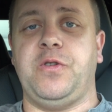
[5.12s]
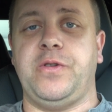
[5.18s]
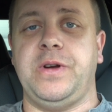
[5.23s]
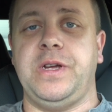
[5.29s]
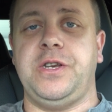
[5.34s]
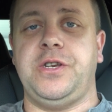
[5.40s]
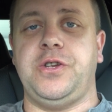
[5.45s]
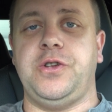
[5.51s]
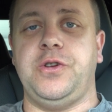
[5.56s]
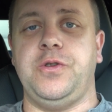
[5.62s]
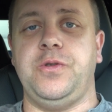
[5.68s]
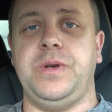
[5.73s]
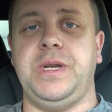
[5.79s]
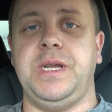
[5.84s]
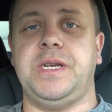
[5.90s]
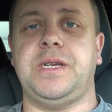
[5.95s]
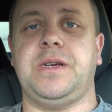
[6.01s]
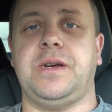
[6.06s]
going to
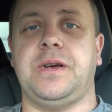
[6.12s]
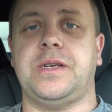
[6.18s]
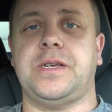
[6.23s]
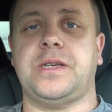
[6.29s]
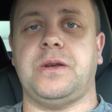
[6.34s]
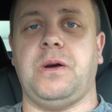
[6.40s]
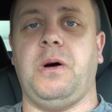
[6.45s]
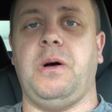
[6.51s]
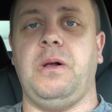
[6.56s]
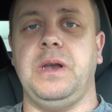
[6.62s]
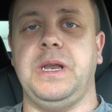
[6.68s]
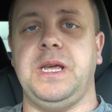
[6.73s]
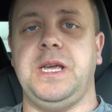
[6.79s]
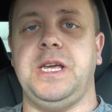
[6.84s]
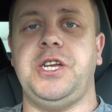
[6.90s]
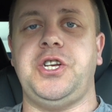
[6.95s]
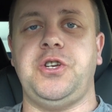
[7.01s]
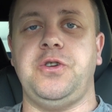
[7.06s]
discuss all the
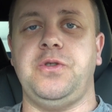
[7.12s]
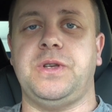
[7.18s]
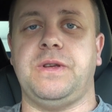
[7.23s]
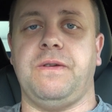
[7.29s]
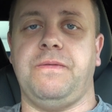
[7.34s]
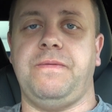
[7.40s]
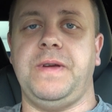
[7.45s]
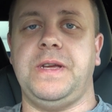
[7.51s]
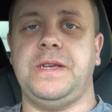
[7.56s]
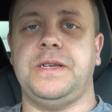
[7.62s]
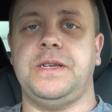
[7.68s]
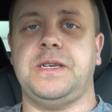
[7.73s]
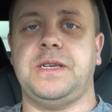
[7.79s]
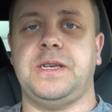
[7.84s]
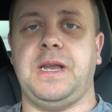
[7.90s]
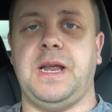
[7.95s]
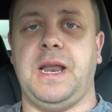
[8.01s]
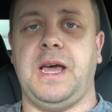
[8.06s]
issues and
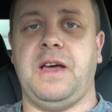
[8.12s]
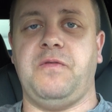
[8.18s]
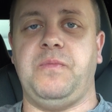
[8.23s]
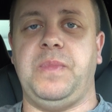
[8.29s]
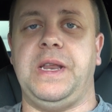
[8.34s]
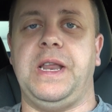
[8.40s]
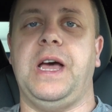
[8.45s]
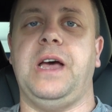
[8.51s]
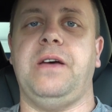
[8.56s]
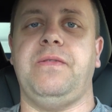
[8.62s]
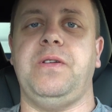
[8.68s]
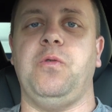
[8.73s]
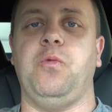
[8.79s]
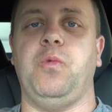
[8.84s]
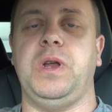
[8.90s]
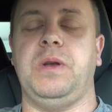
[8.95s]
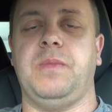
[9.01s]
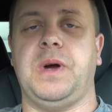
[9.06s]
fixes that I've been
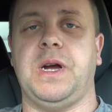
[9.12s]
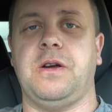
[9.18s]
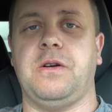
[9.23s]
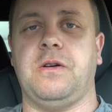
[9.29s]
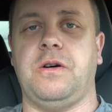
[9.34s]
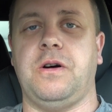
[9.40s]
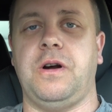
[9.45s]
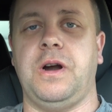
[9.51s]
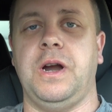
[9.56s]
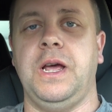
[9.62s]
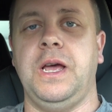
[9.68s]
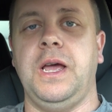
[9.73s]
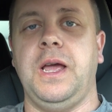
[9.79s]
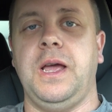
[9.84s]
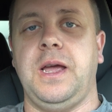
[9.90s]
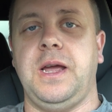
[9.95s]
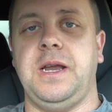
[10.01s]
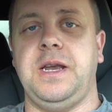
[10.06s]
having with my car
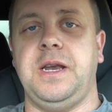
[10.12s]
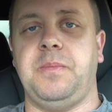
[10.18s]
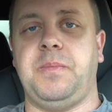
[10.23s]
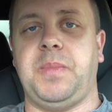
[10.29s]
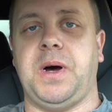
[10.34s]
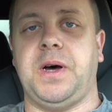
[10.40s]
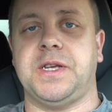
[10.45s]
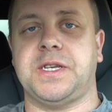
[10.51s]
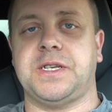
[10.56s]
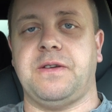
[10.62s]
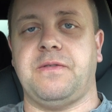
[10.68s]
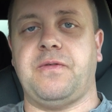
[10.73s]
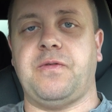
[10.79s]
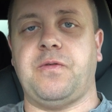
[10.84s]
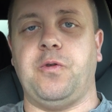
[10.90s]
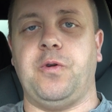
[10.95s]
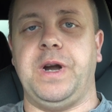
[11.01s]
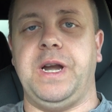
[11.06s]
in the past
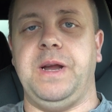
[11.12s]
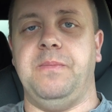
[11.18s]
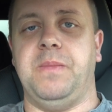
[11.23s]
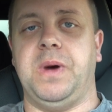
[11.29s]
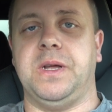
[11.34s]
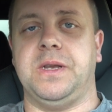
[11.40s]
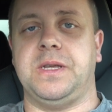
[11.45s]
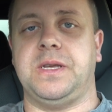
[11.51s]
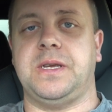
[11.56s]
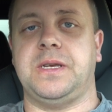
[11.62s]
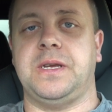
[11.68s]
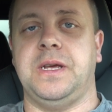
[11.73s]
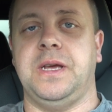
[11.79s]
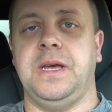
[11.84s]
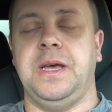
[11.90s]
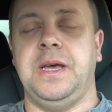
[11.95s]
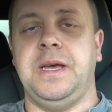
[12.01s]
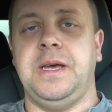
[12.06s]
40 months.
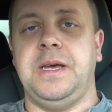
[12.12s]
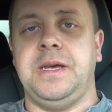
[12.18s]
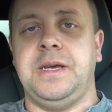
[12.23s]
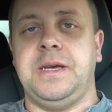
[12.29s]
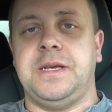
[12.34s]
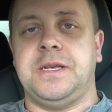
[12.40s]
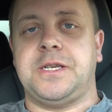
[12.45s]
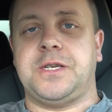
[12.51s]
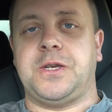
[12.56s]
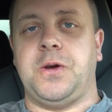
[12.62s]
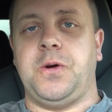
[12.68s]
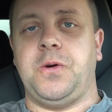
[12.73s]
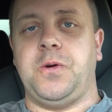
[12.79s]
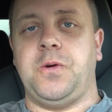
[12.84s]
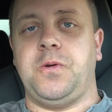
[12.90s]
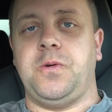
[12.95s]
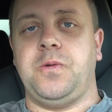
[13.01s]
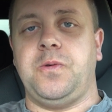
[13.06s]

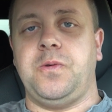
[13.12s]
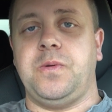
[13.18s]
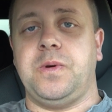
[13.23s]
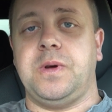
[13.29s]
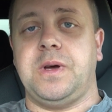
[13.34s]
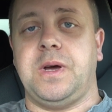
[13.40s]
So